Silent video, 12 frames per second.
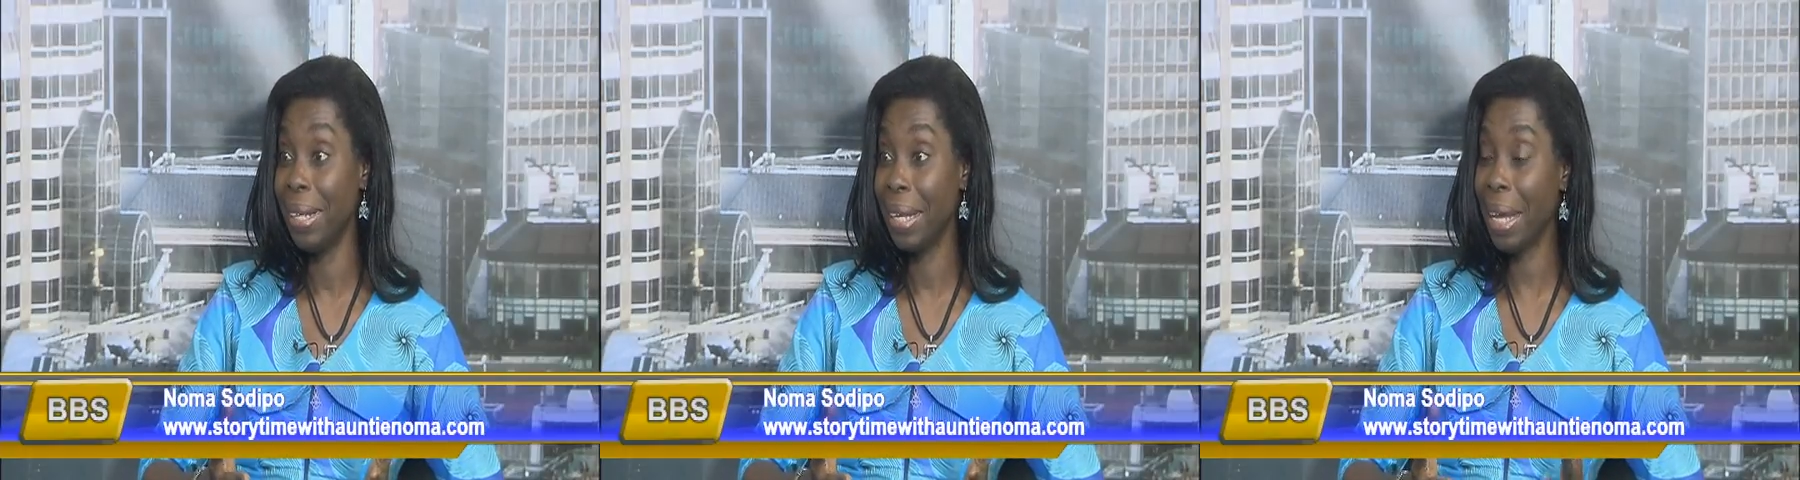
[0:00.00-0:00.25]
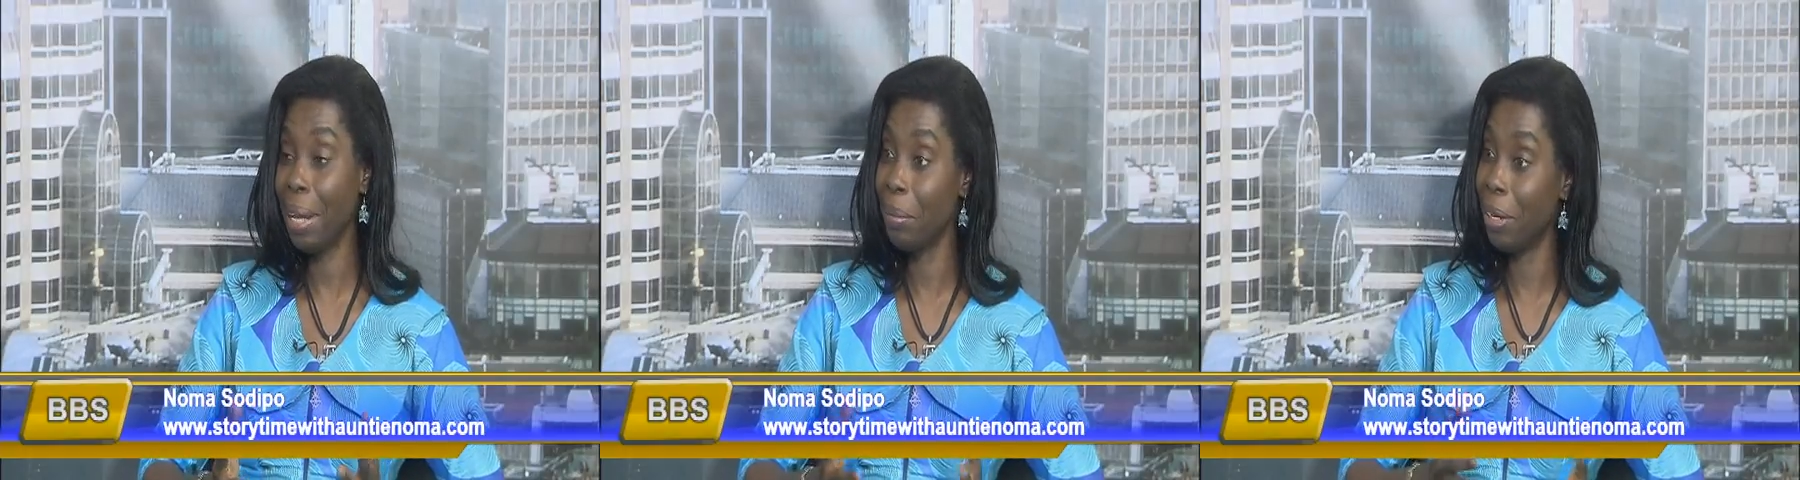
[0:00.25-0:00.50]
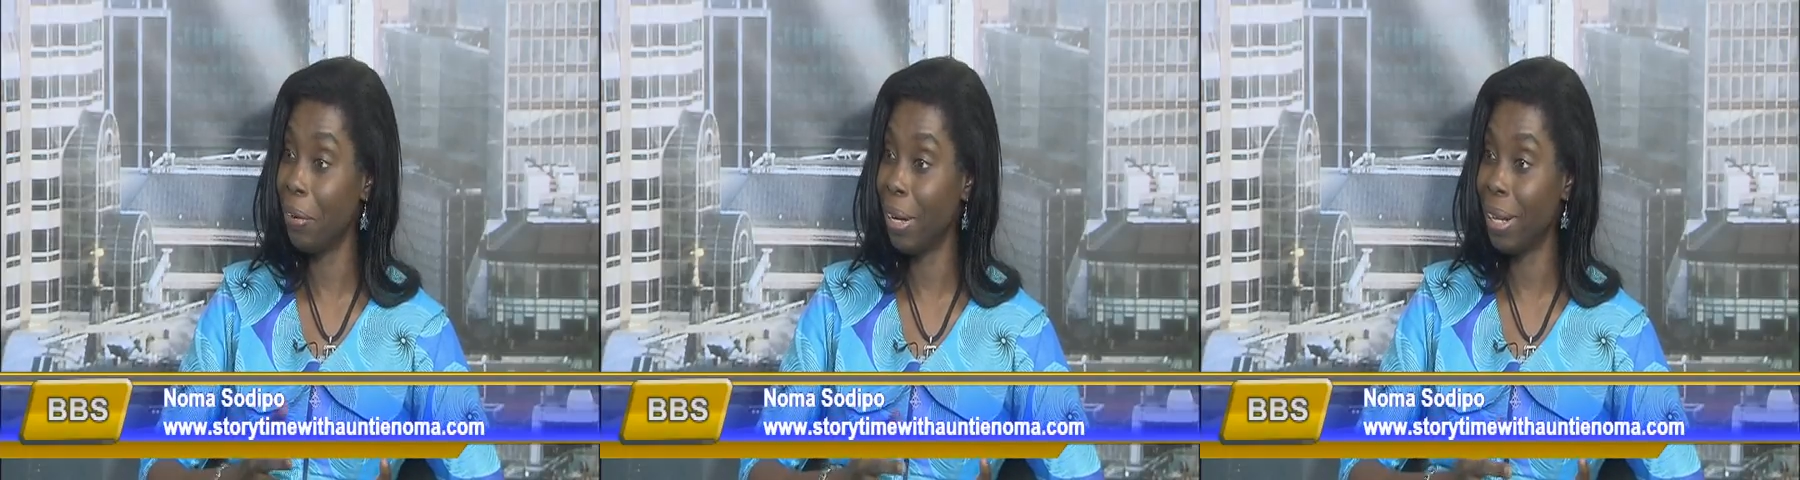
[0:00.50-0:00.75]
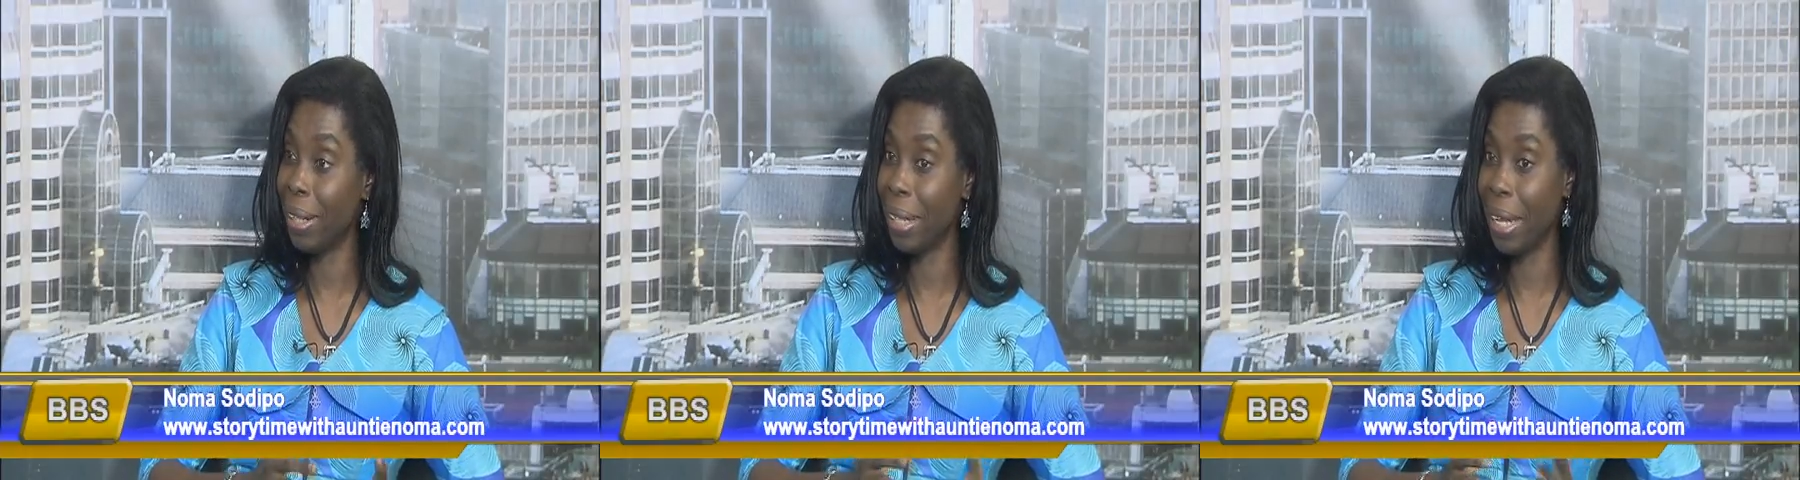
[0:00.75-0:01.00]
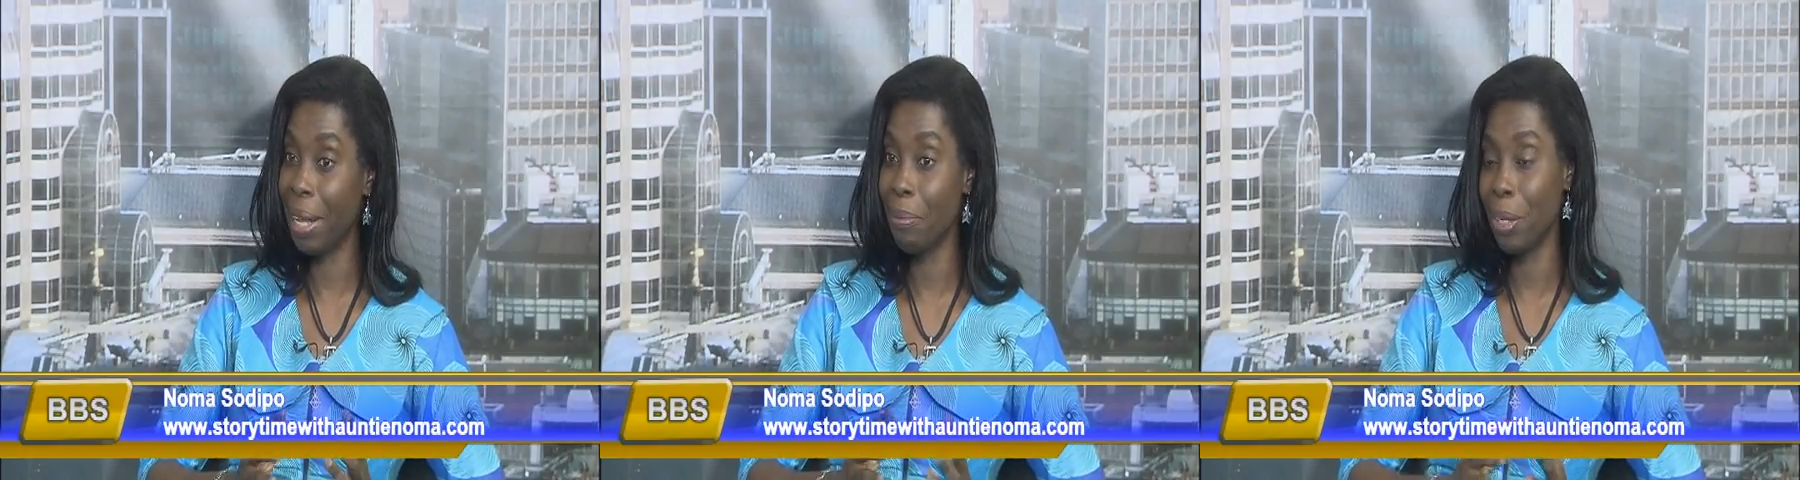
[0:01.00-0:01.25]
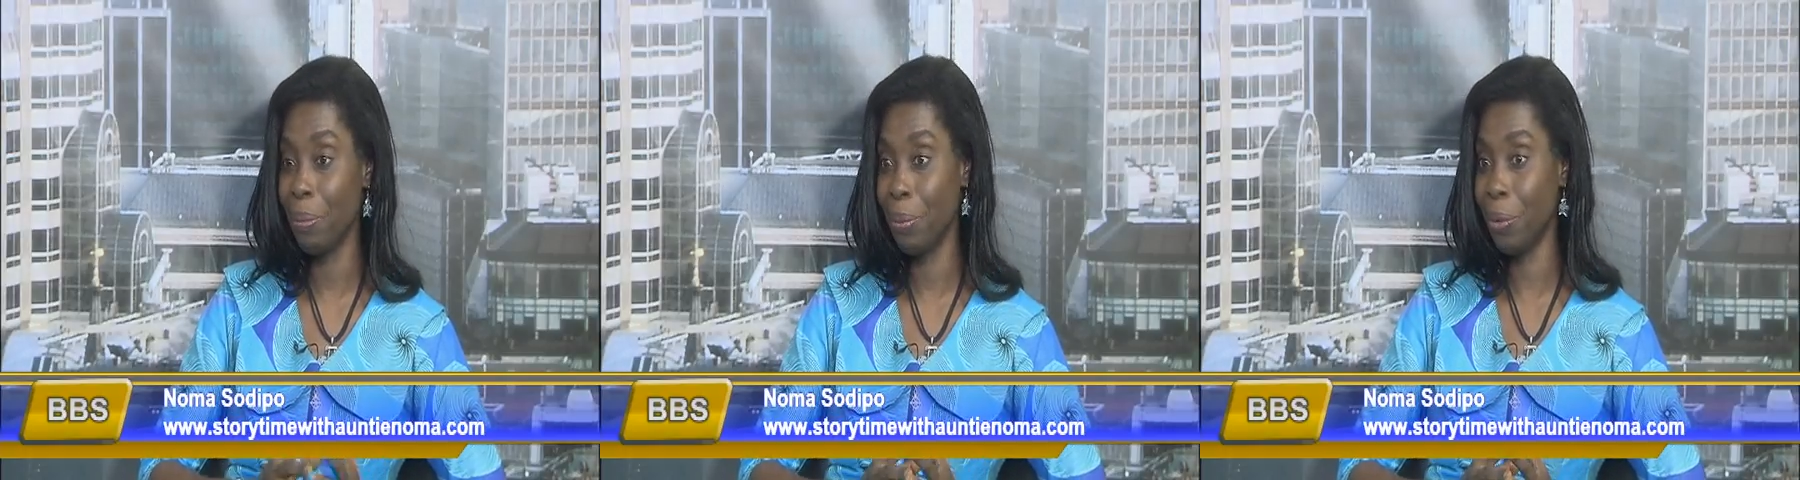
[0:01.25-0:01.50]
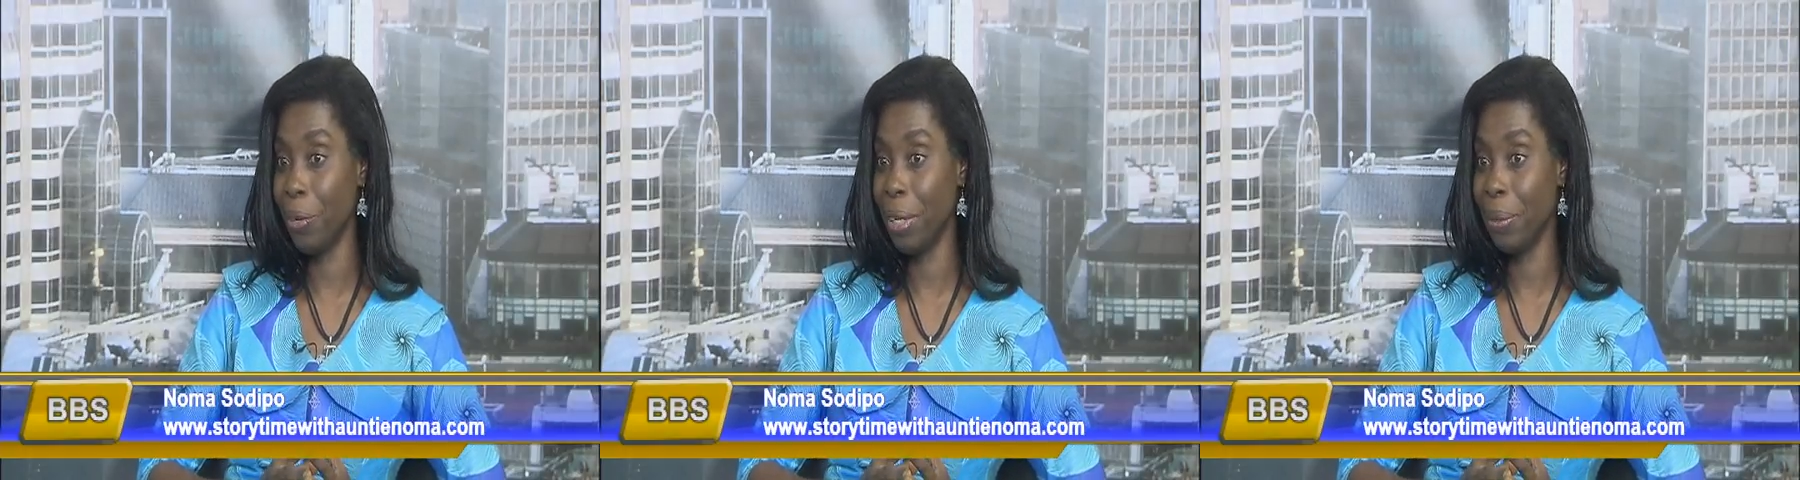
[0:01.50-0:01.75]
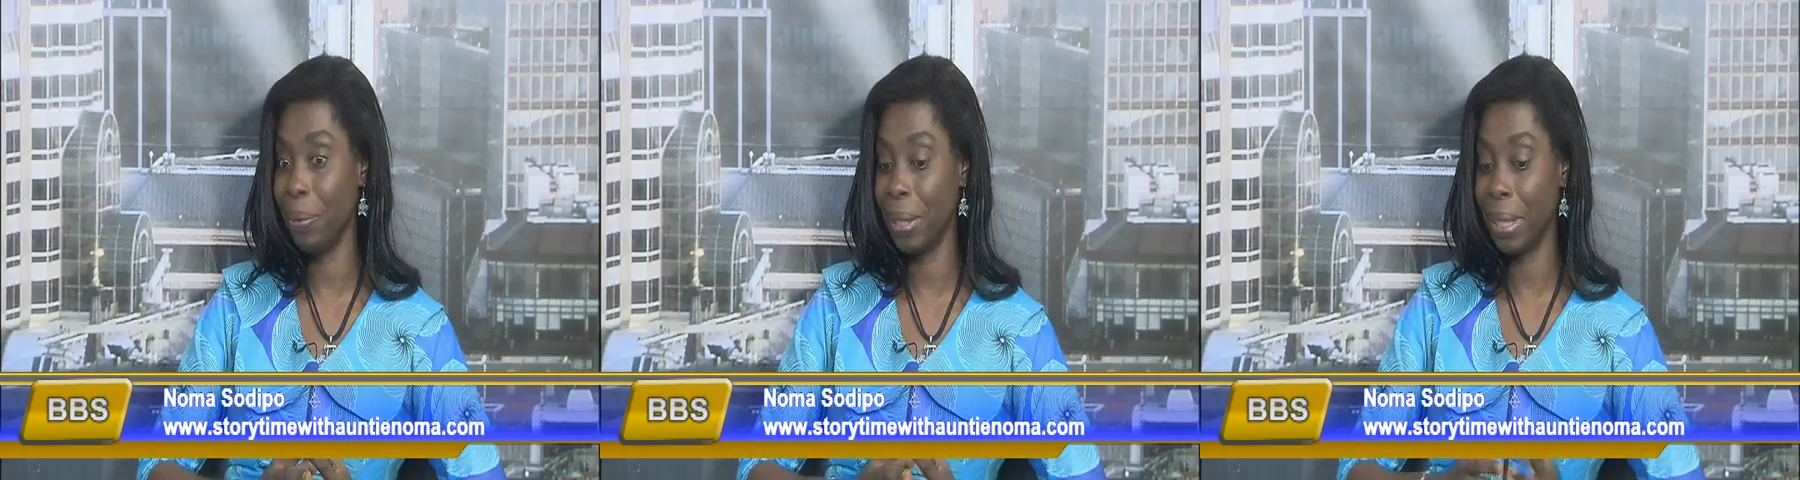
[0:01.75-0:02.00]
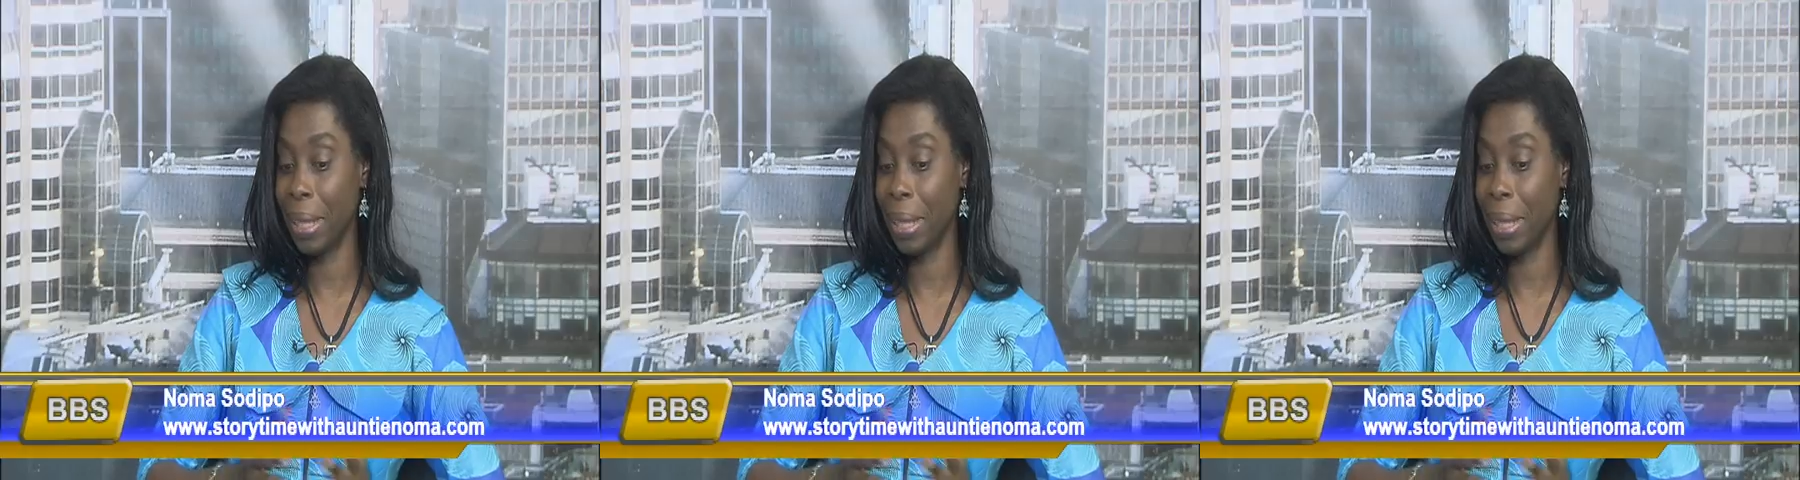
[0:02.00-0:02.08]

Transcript: Kamara, the Gambian boy with